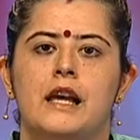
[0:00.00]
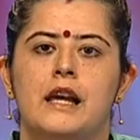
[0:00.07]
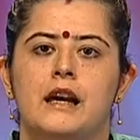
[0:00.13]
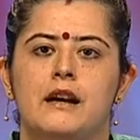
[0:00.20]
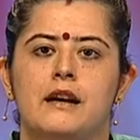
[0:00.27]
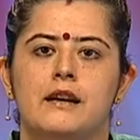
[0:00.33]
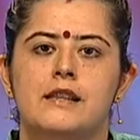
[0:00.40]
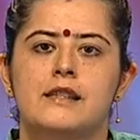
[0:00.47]

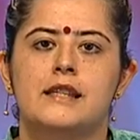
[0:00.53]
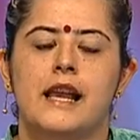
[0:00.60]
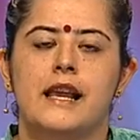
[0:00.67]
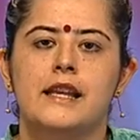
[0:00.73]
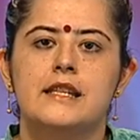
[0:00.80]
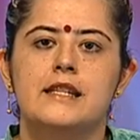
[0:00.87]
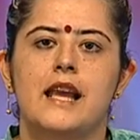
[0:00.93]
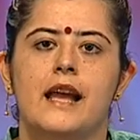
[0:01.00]
Uh,
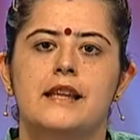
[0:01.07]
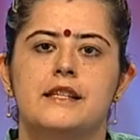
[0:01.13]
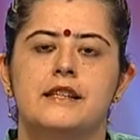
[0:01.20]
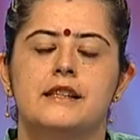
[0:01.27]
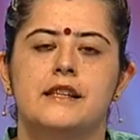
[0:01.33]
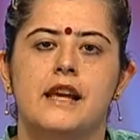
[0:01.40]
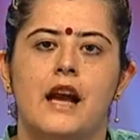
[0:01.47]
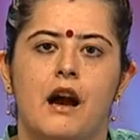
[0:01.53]
second
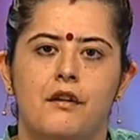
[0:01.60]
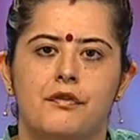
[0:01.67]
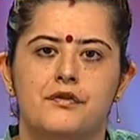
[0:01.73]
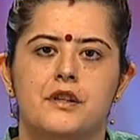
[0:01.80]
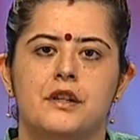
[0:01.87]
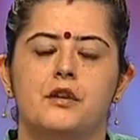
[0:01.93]
category after